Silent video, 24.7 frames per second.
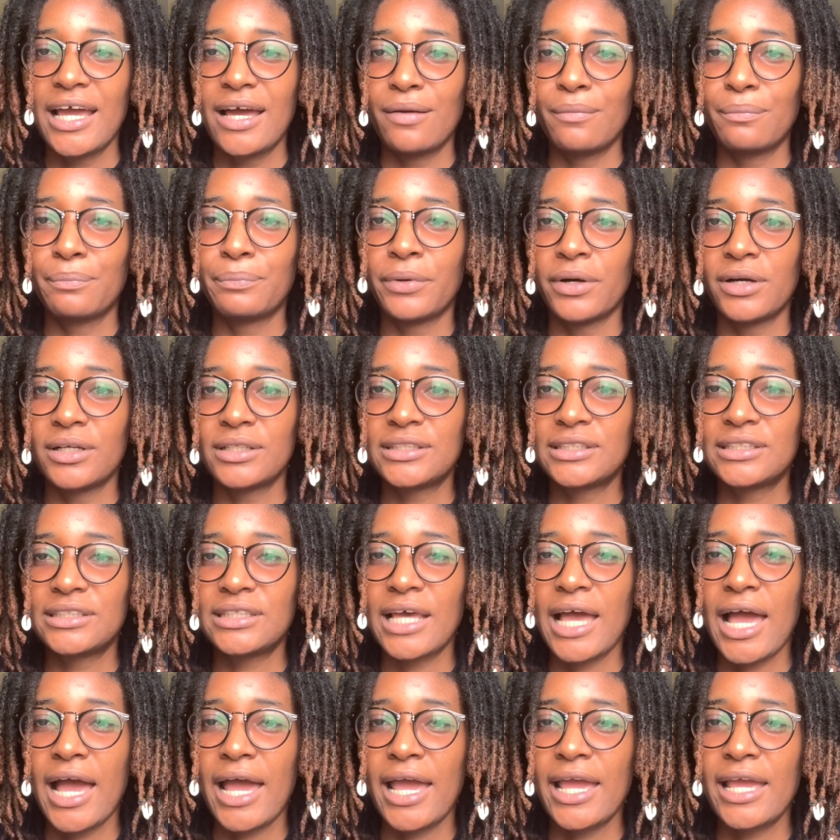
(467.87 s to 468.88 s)
but
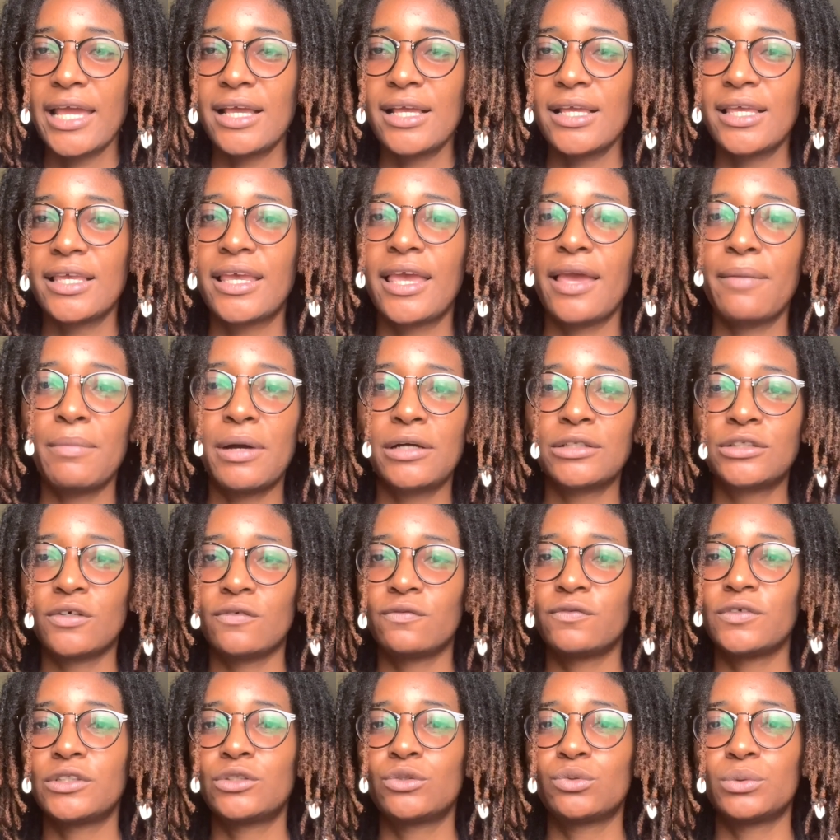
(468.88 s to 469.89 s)
I came out
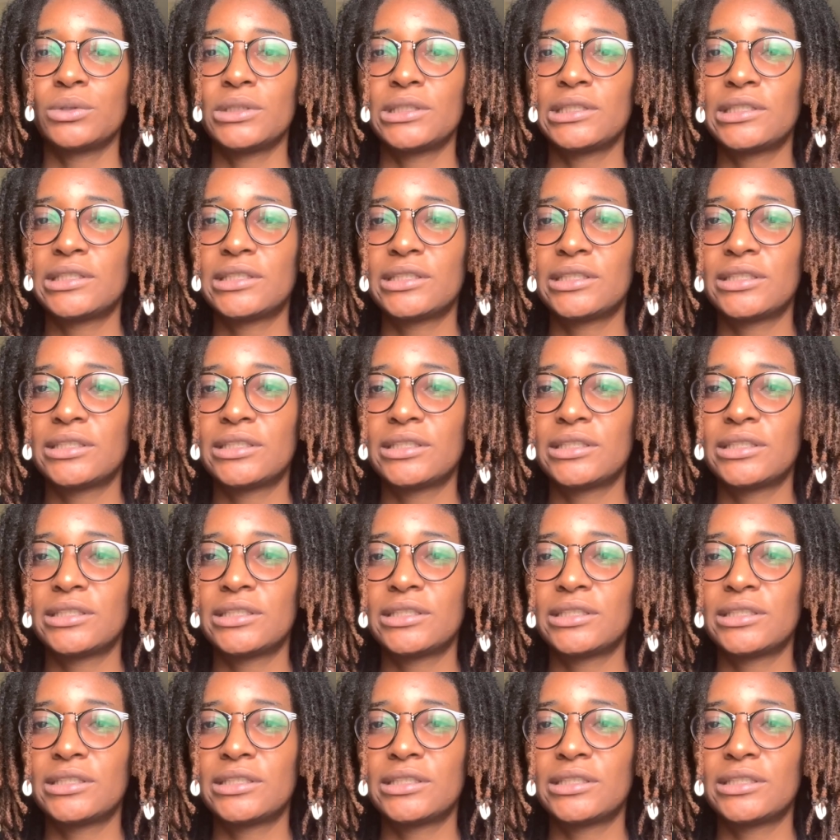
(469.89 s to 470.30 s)
of it with